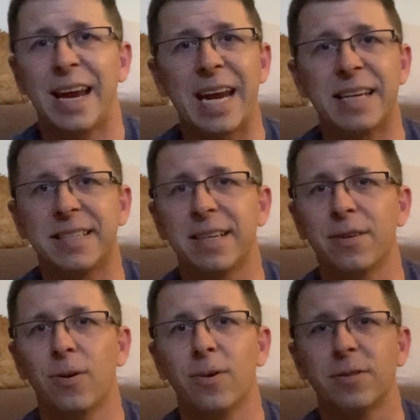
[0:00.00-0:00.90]
18
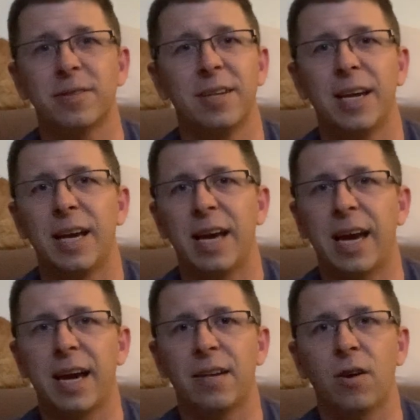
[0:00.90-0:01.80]
holes,
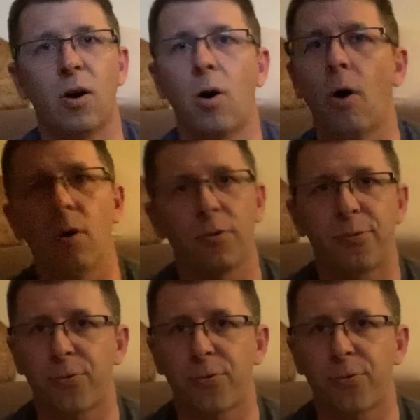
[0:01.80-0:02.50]
and all